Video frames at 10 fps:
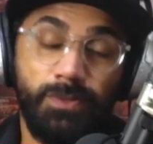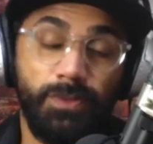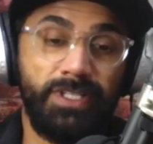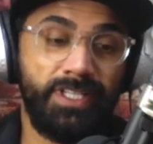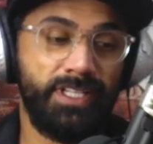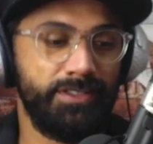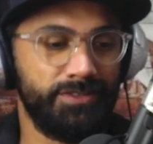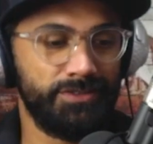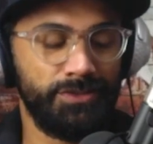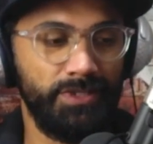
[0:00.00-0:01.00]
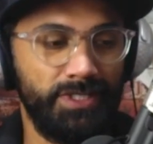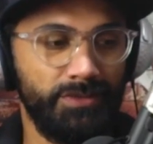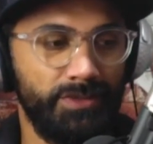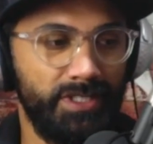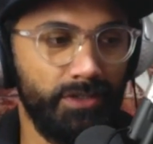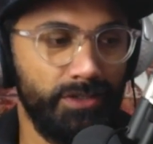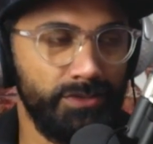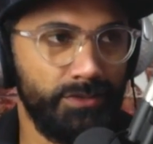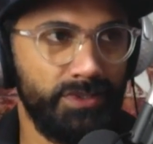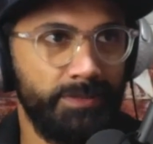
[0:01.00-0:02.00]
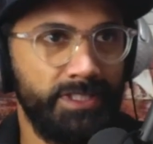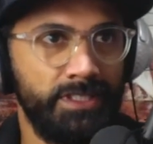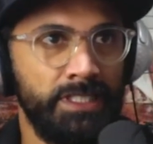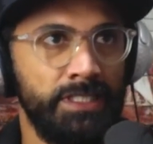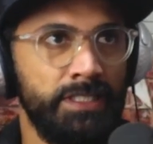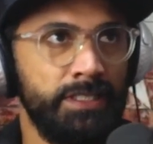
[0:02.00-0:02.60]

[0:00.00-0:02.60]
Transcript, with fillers: no I, and I, truly i don't think ours would i mean